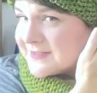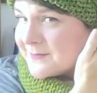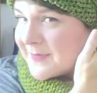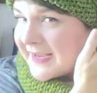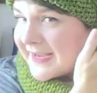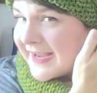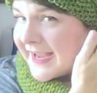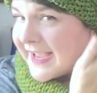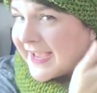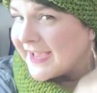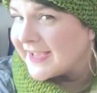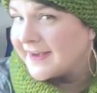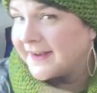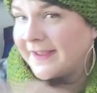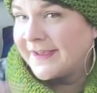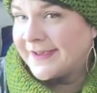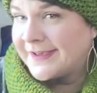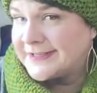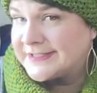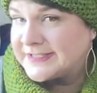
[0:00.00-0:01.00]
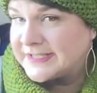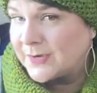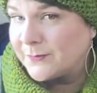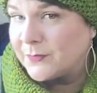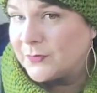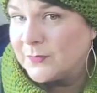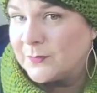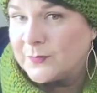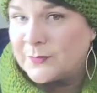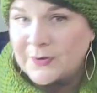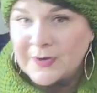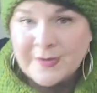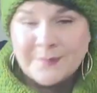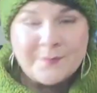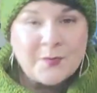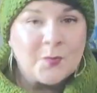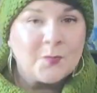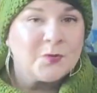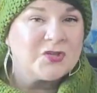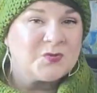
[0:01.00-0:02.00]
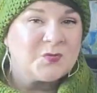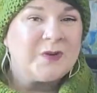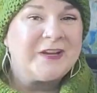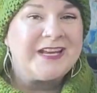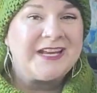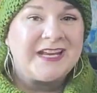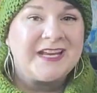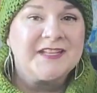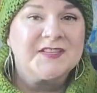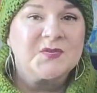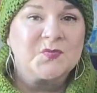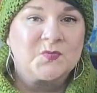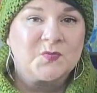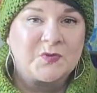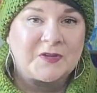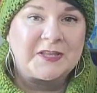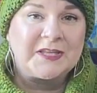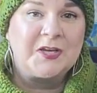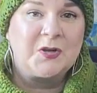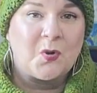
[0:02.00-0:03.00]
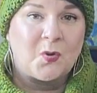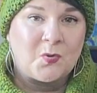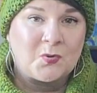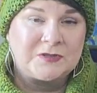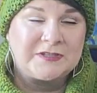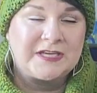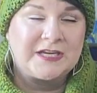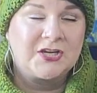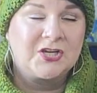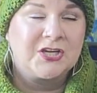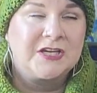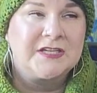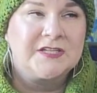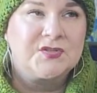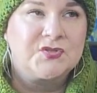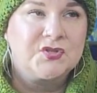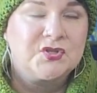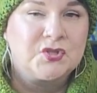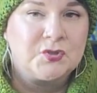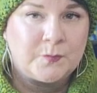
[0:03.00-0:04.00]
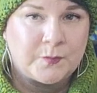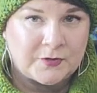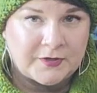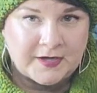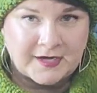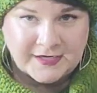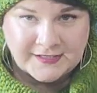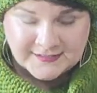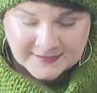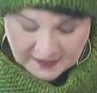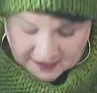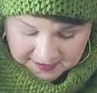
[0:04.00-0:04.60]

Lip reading: my hat a double brim, which when it gets really cold here is super nice.